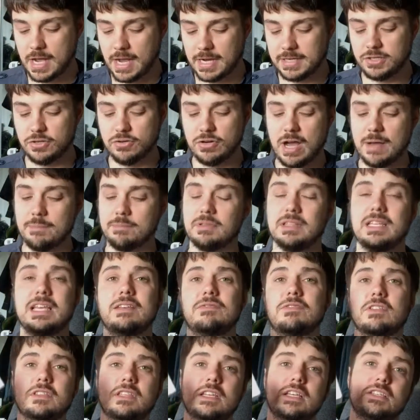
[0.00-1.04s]
I do not
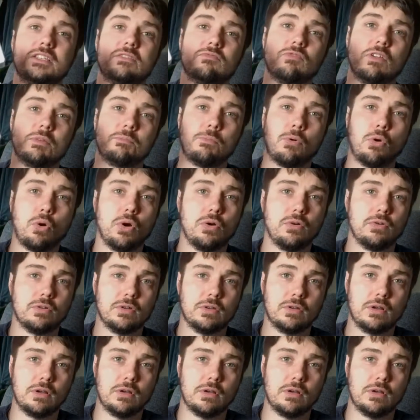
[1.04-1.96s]
believe that these report